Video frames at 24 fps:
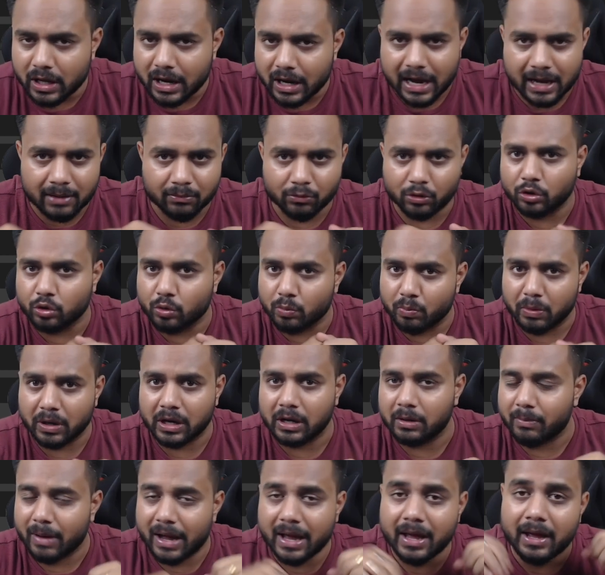I'm going to build
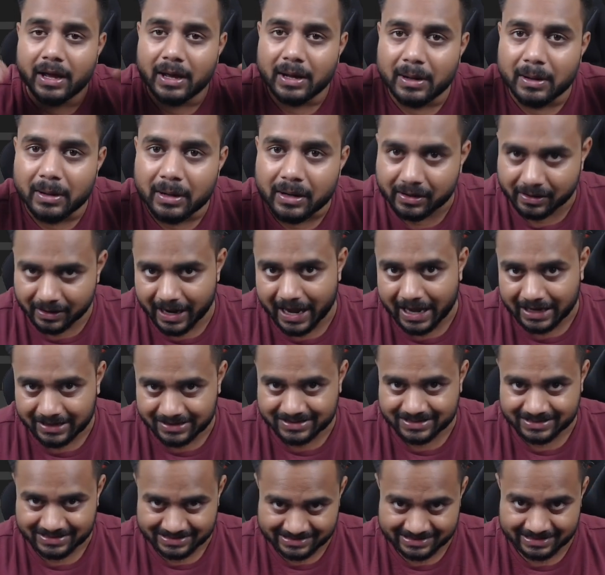my RAG
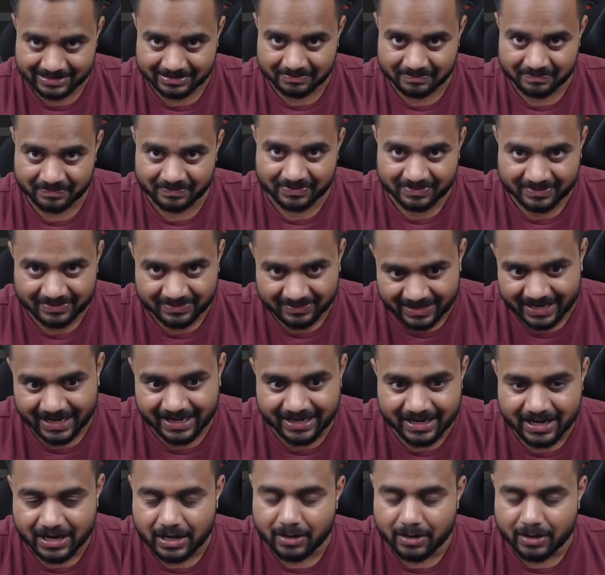system, right?